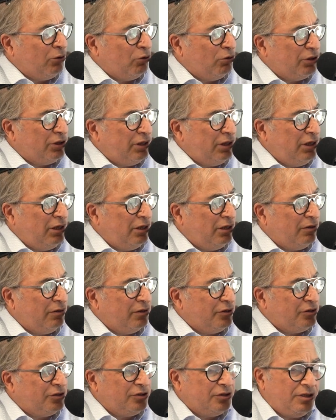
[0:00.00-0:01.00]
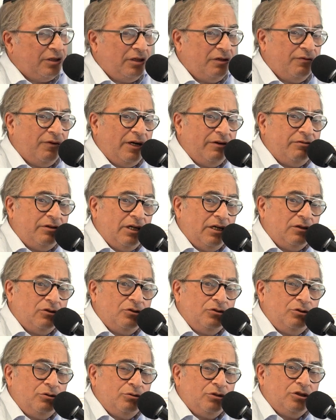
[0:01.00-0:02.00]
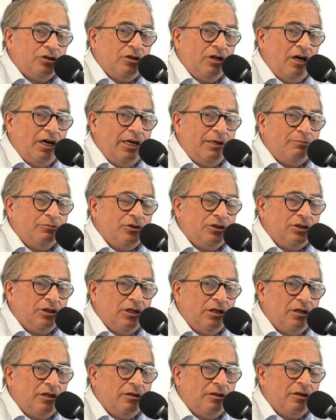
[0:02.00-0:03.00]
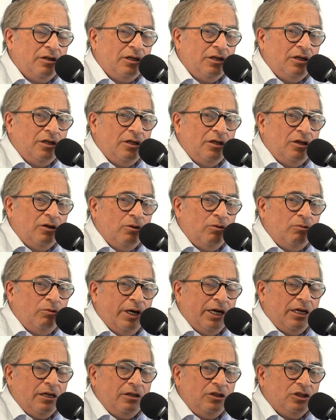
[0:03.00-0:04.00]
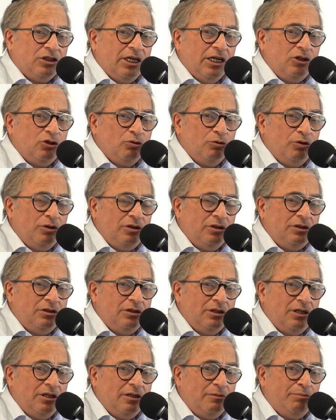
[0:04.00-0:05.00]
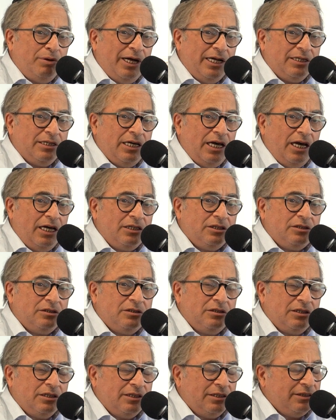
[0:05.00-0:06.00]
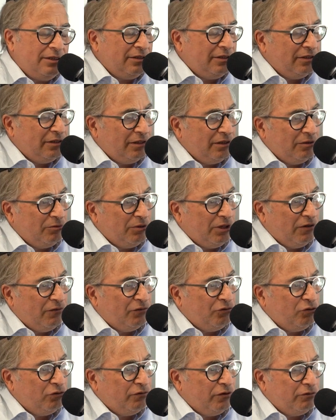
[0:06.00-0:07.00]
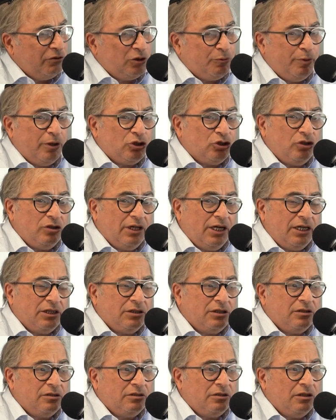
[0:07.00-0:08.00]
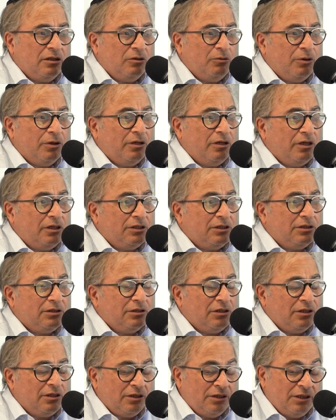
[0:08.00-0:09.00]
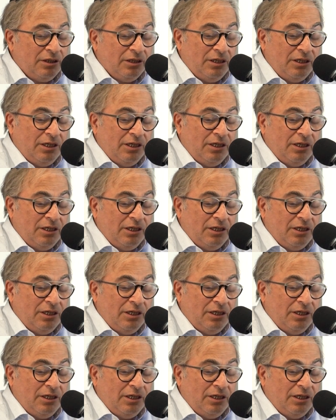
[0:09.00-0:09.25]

Gordon here. This is the Five Towns Jewish Times uh, regularly scheduled uh, podcast, and uh, we have two very special guests uh, with us uh,